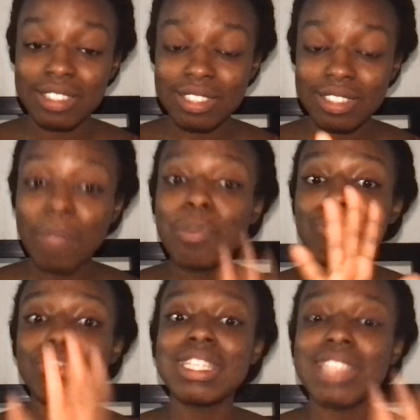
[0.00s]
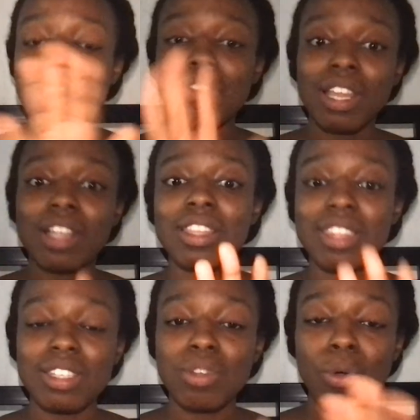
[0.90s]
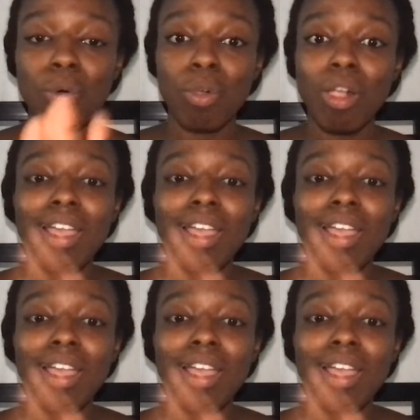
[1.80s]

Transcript: Can we redirect this whole